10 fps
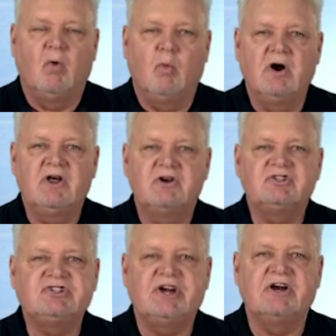
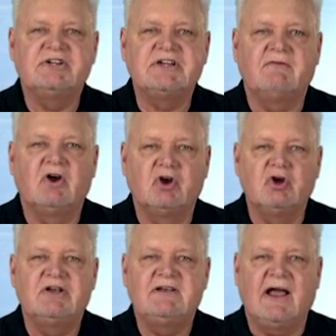100 shares of a
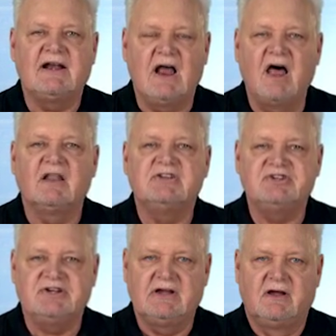good
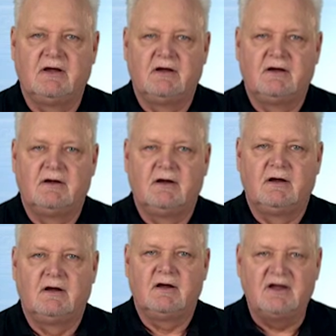technology
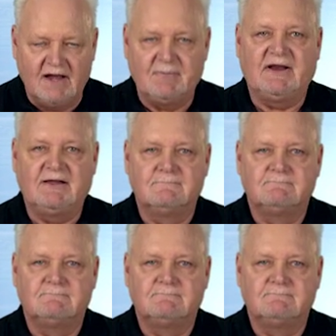company.